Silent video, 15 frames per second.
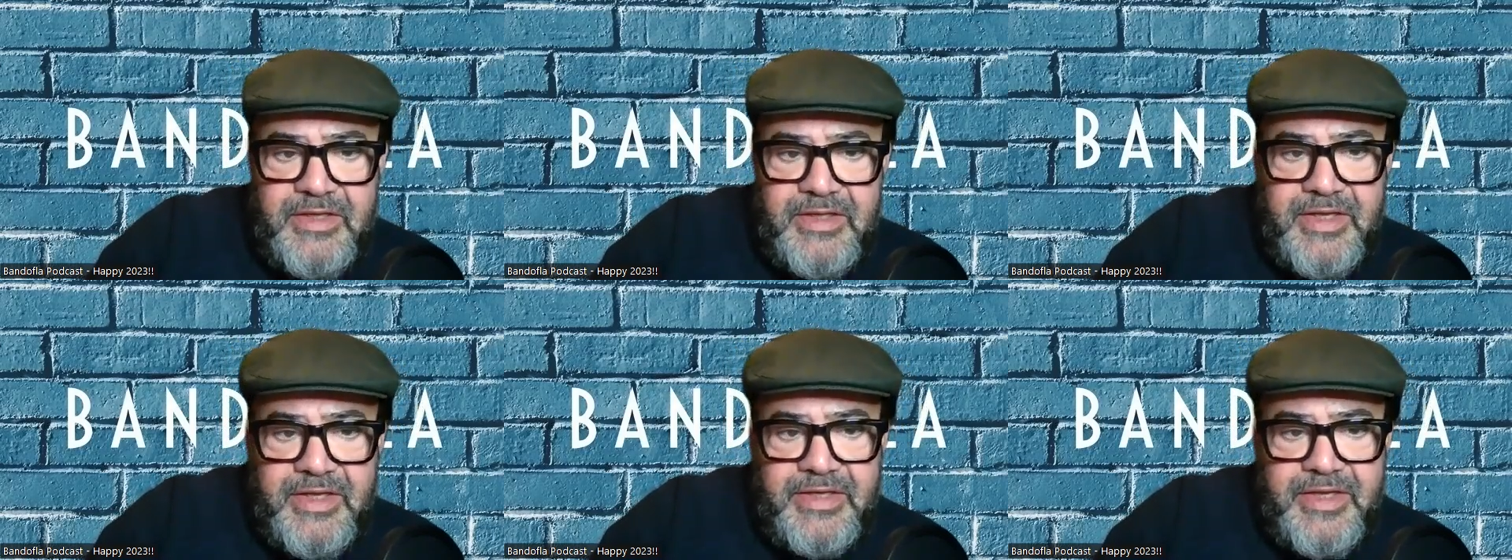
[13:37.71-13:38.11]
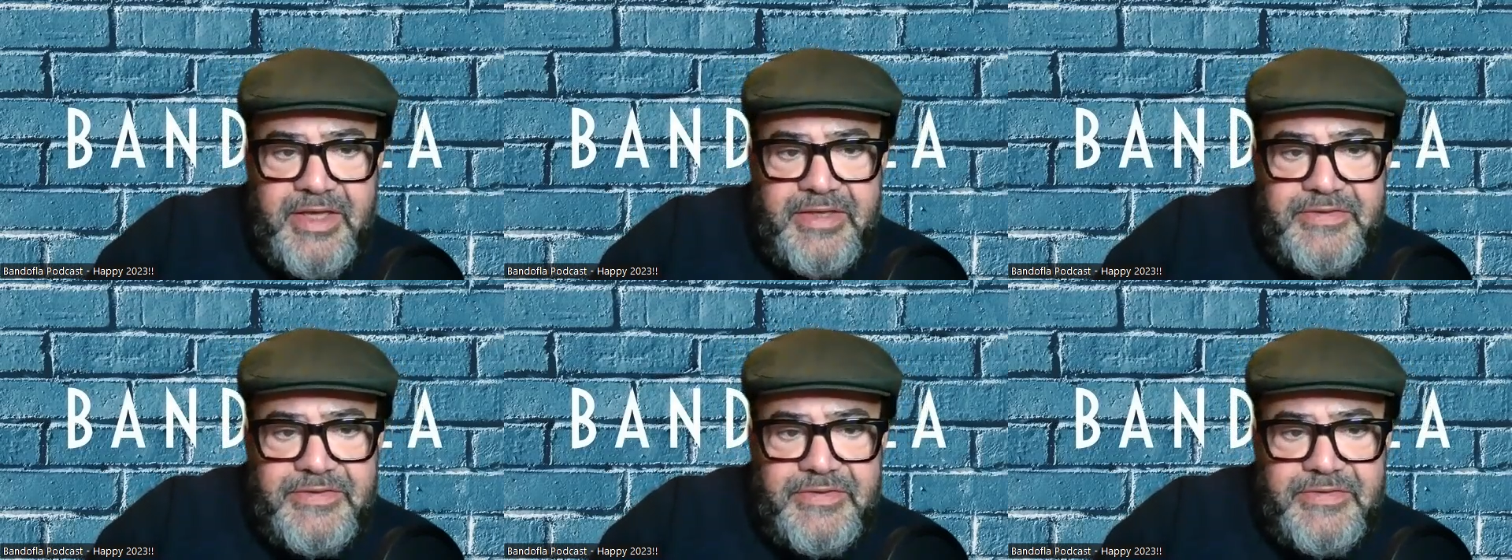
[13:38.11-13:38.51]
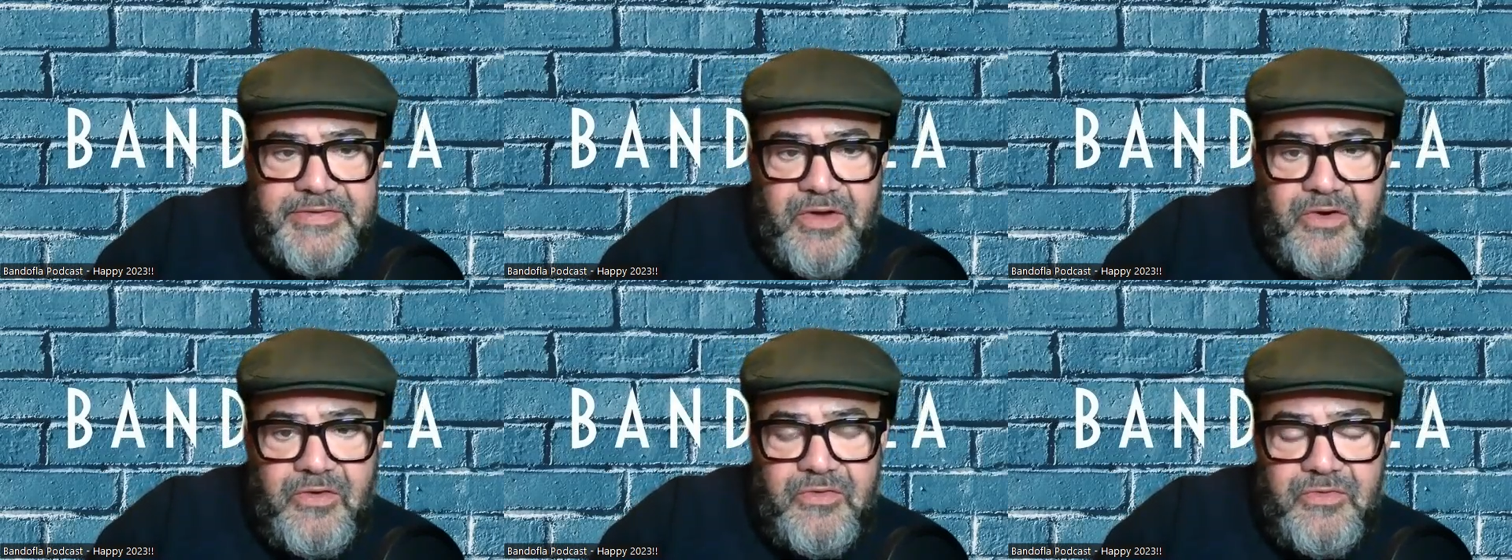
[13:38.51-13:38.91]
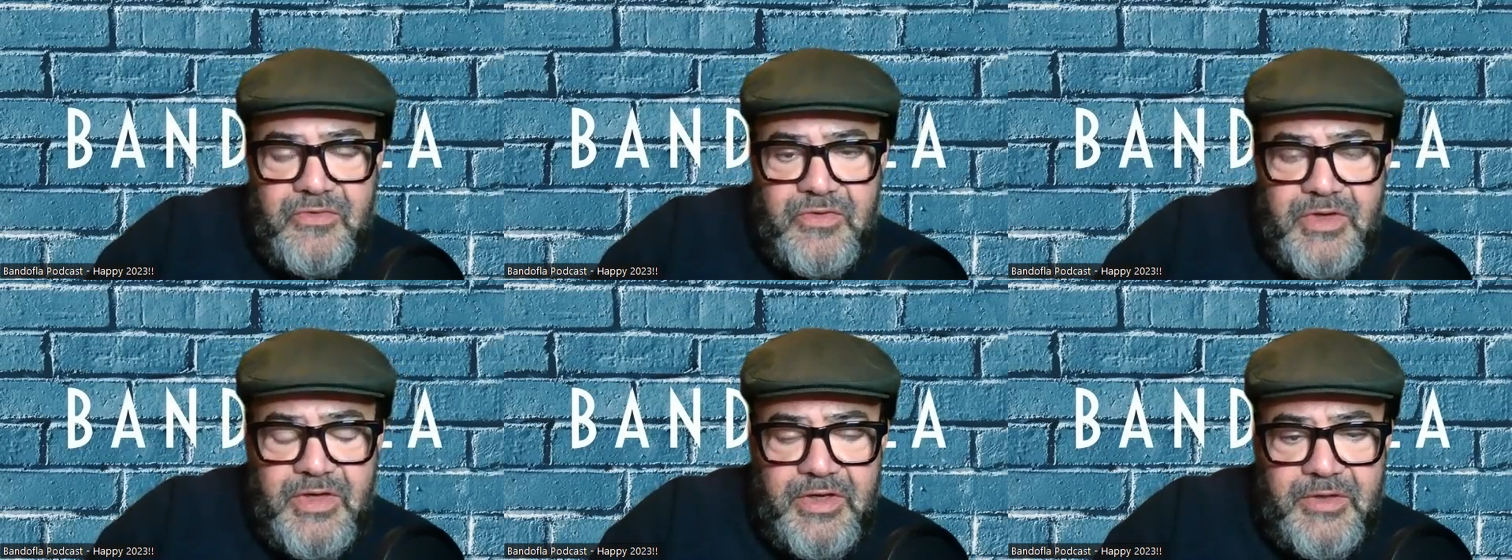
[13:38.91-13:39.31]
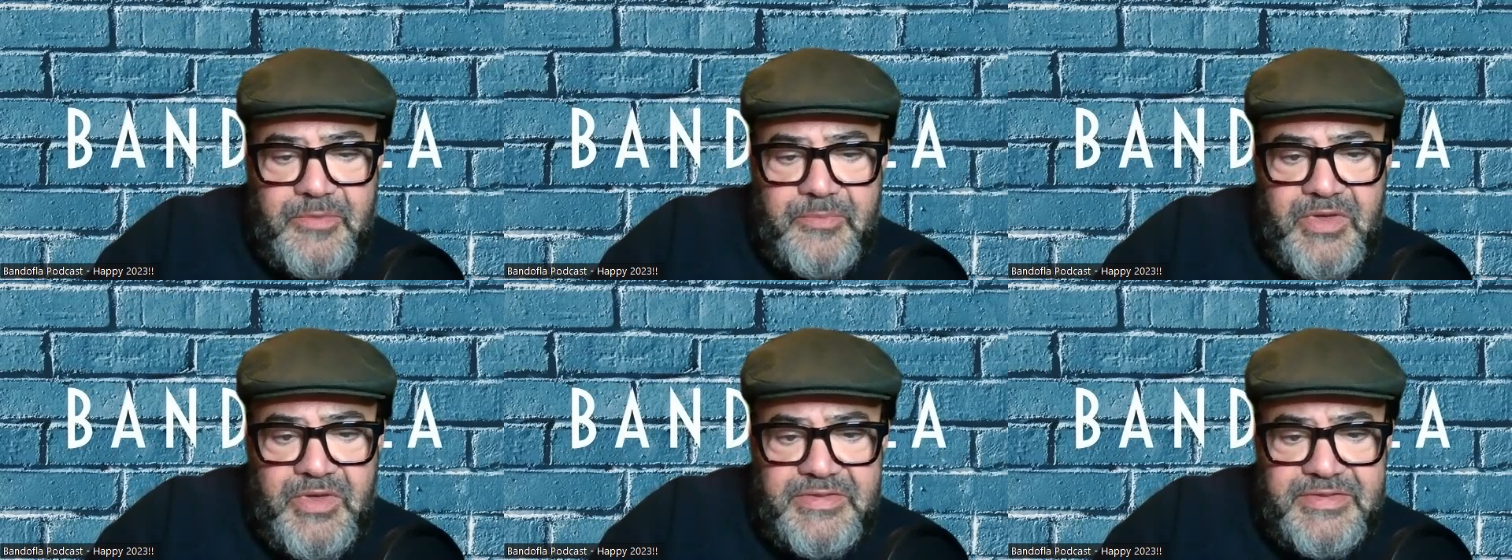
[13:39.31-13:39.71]
their cases are
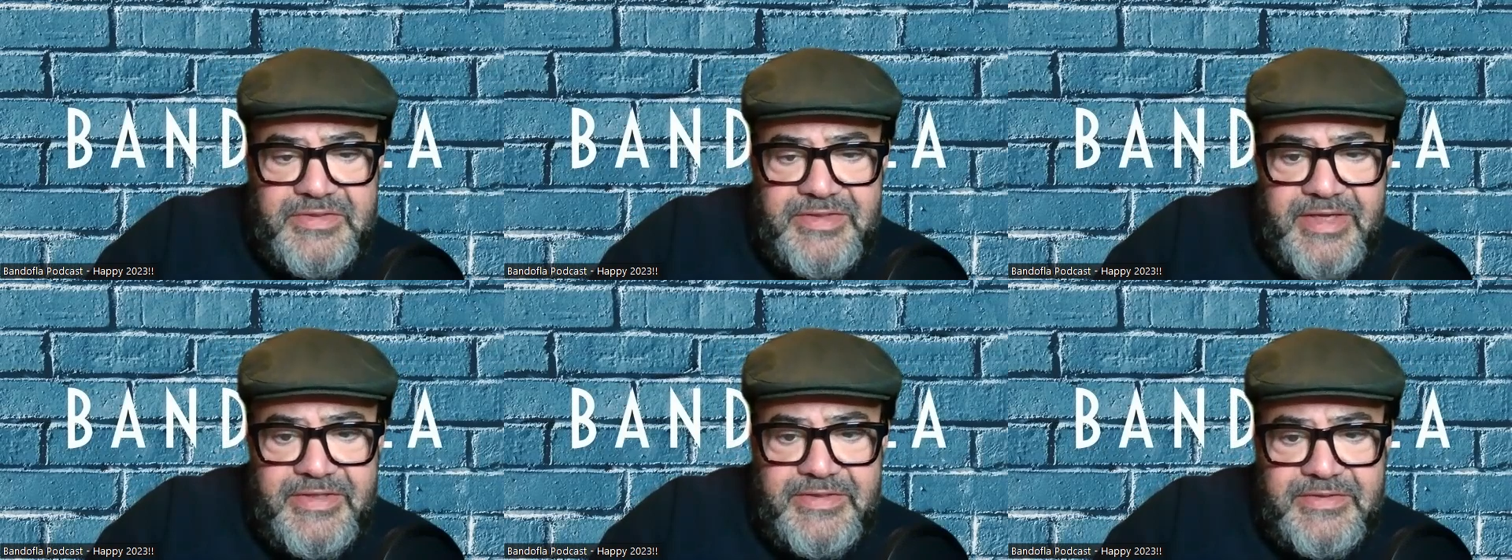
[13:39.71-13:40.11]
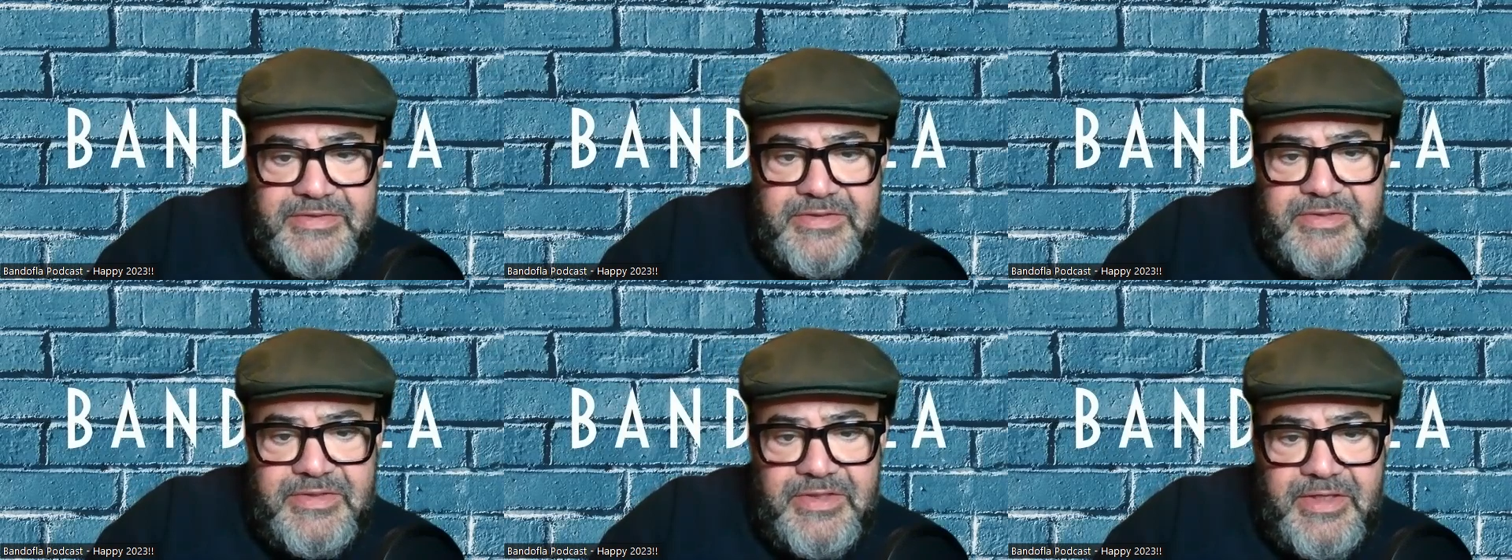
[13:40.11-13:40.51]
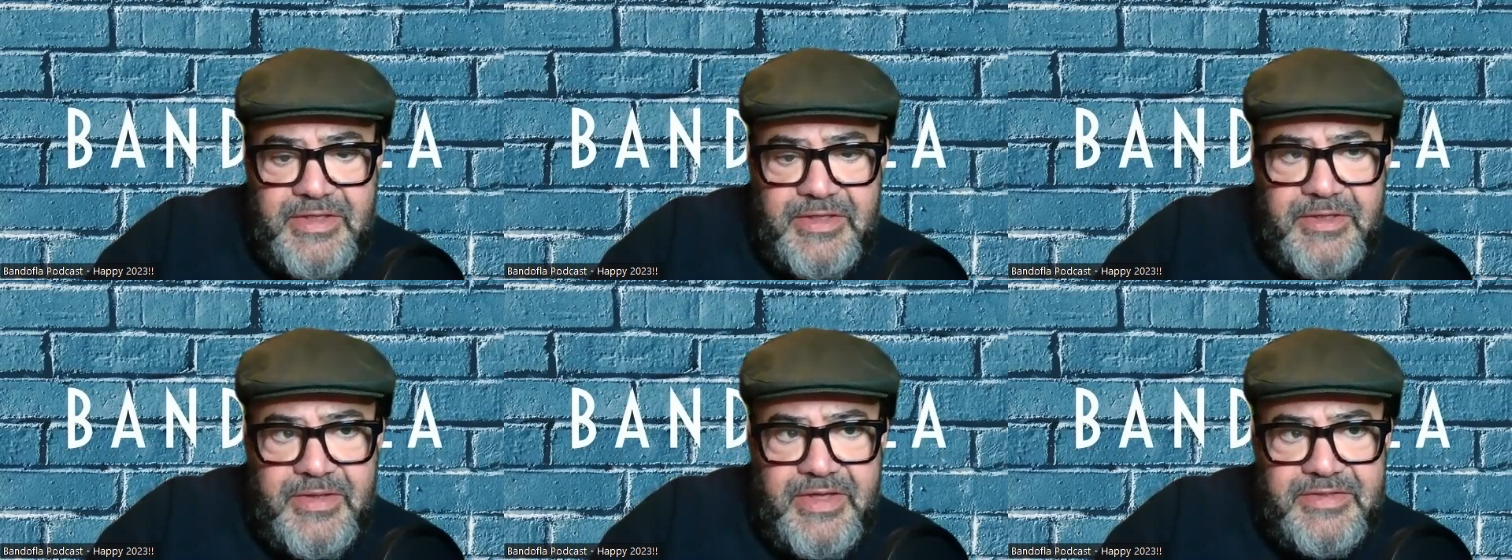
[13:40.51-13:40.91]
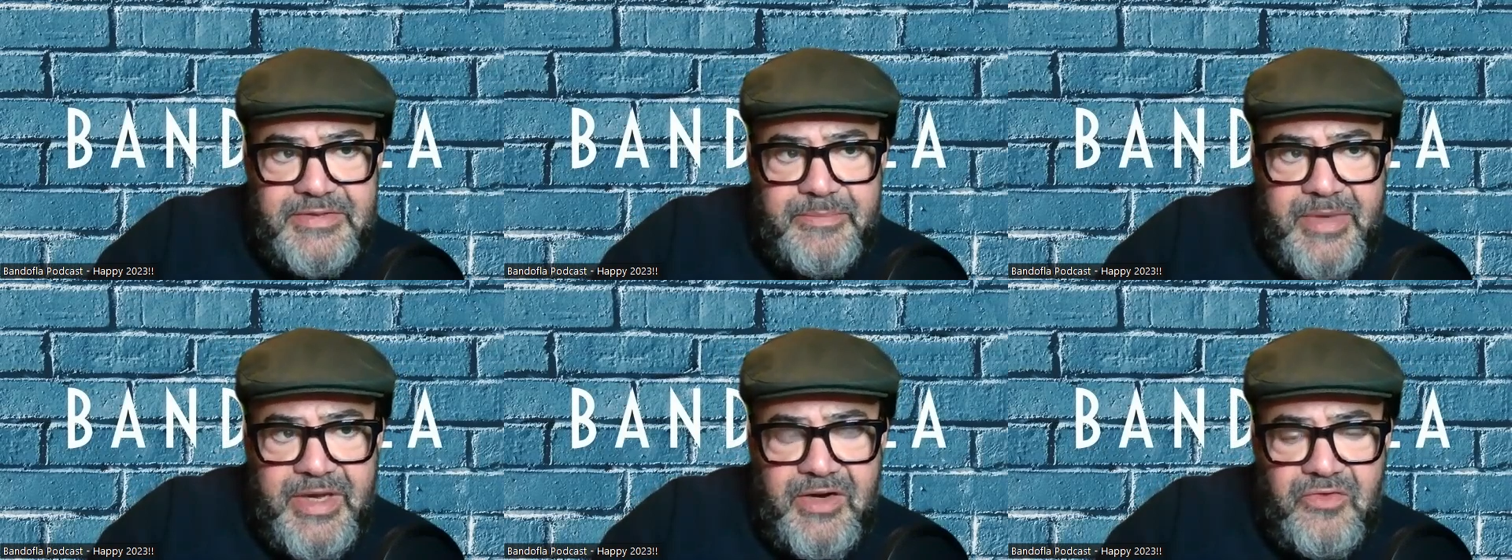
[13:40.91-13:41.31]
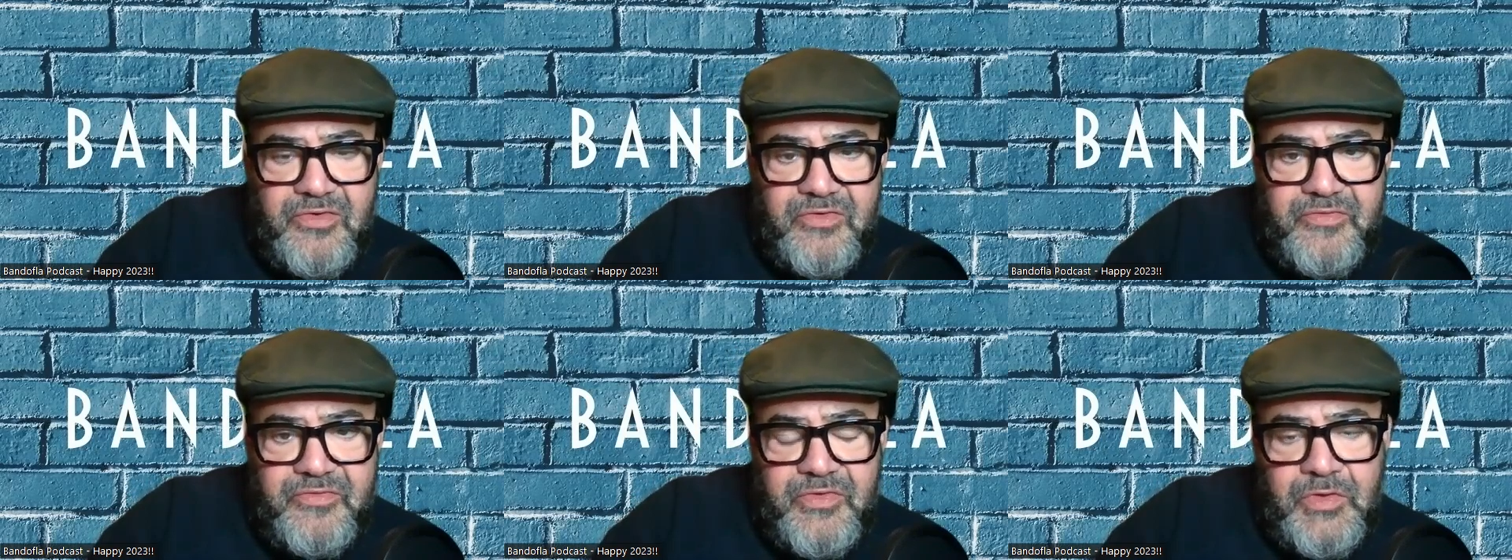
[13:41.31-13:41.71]
assessed as a matter
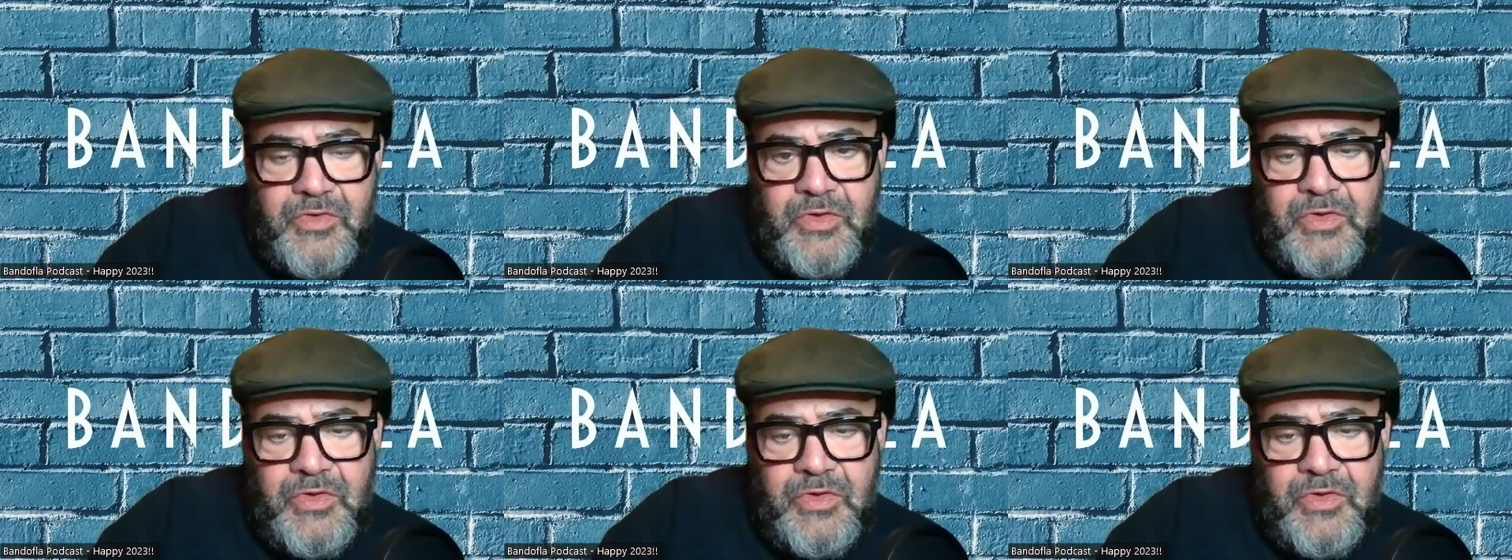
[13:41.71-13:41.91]
of